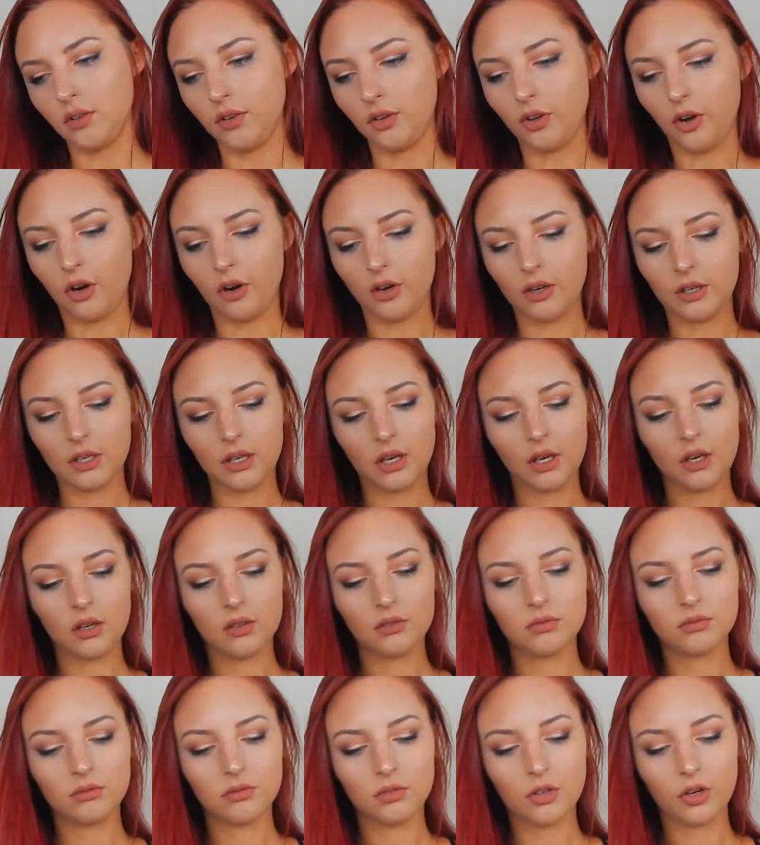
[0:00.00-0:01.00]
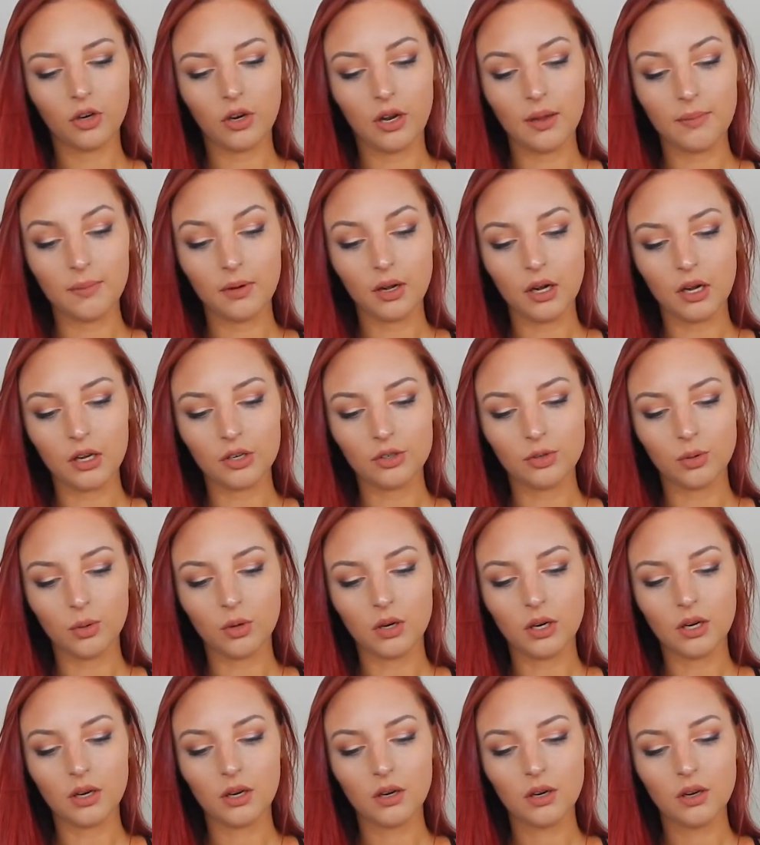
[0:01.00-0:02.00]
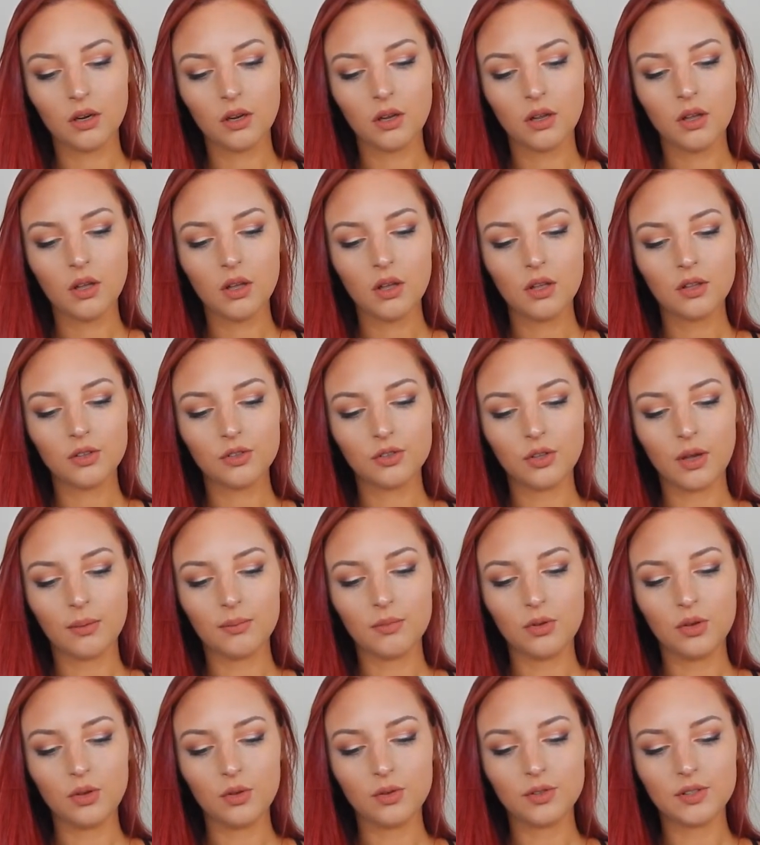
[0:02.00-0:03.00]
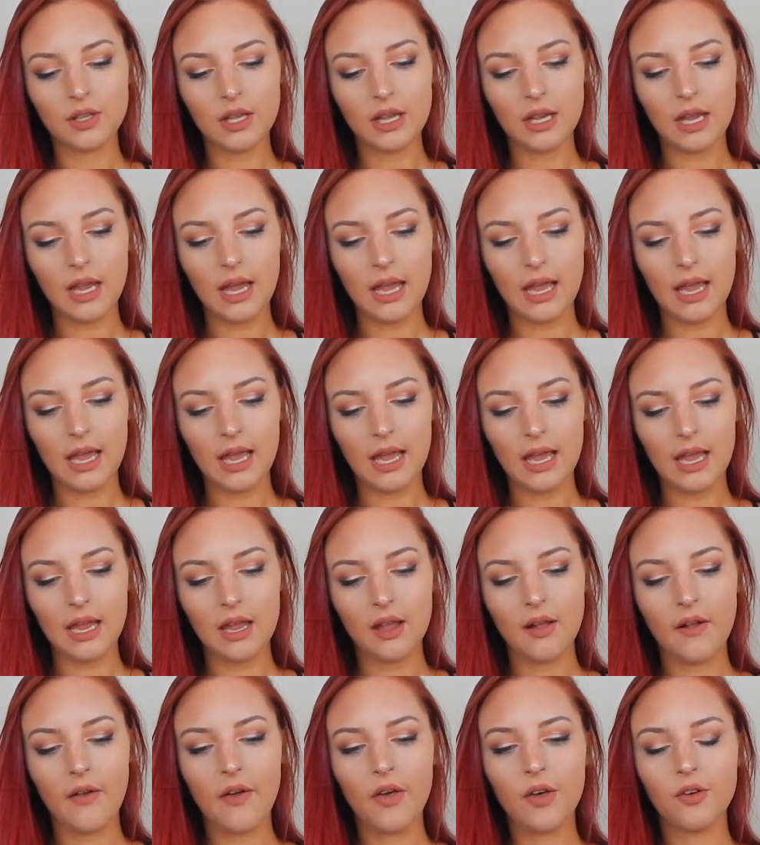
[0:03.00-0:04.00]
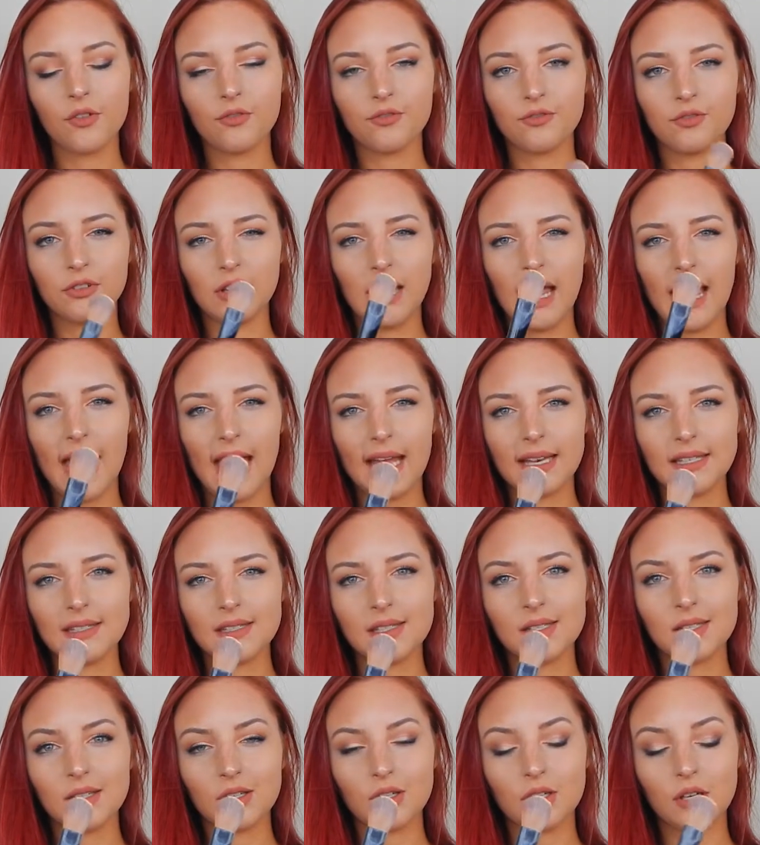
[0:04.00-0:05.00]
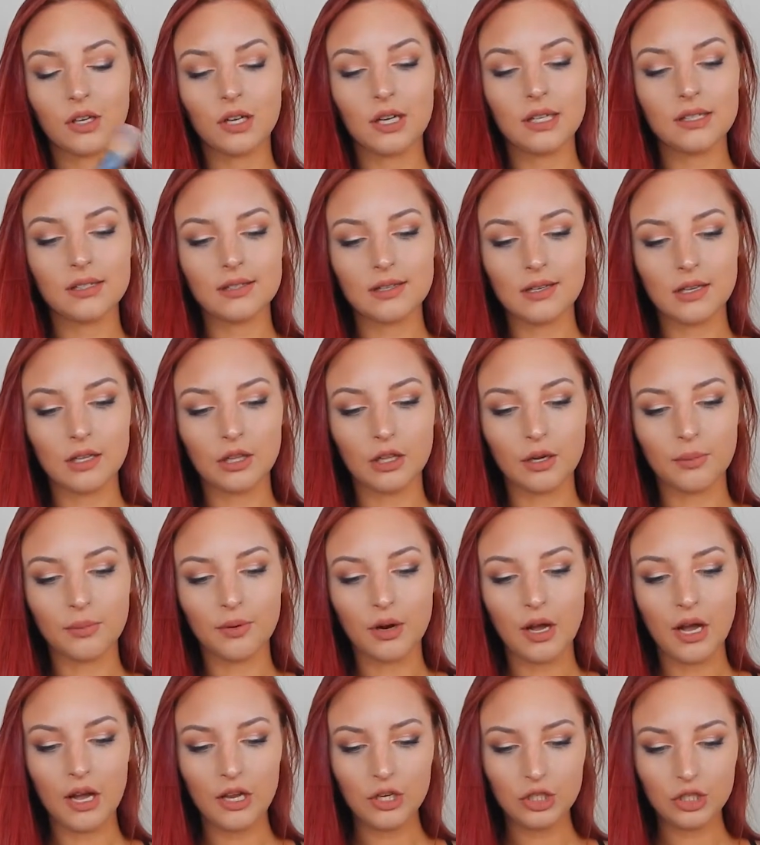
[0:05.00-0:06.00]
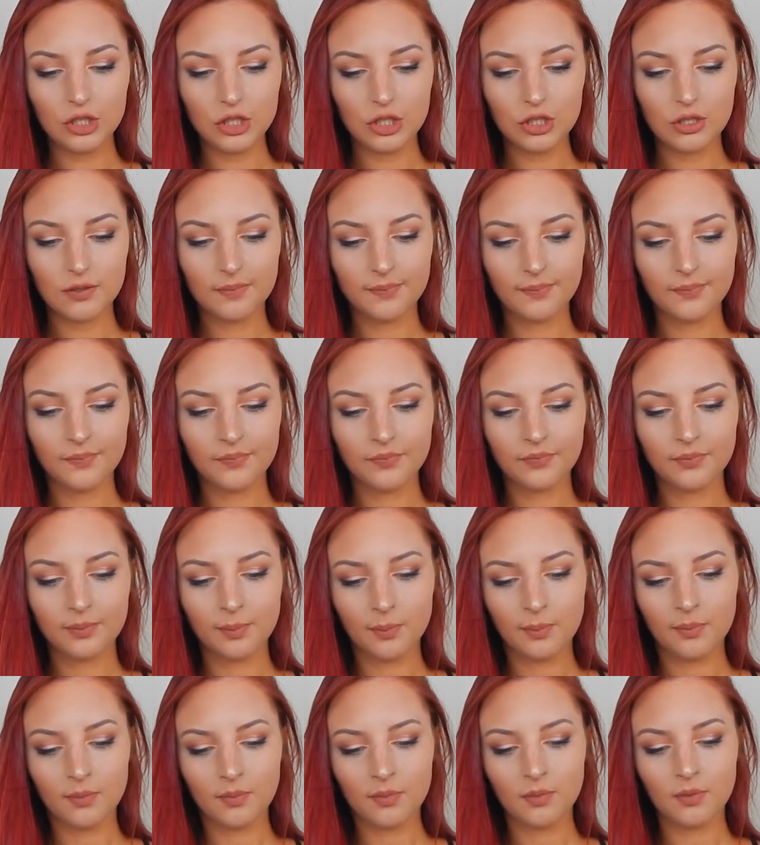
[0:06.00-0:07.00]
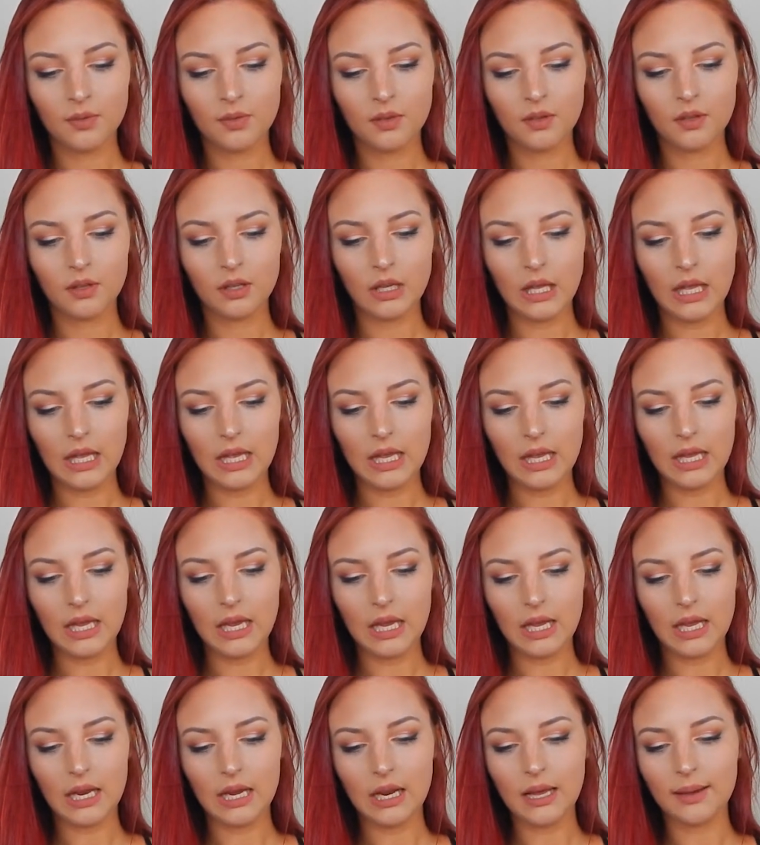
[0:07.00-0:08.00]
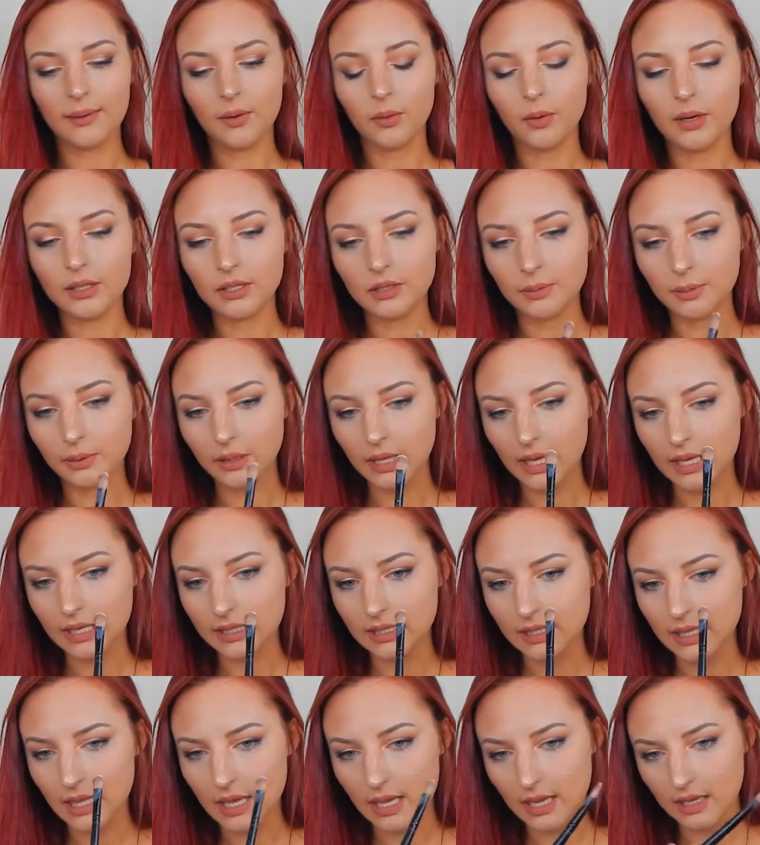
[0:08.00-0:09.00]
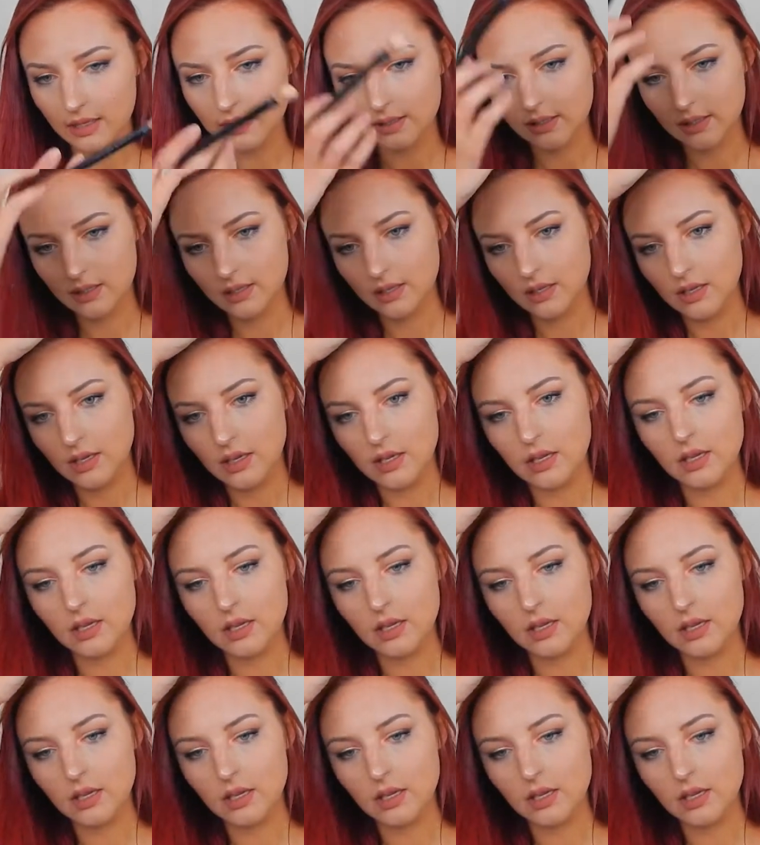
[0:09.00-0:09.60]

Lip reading: dark cream contour. So I'm using a flat concealer brush, and I'm going to place this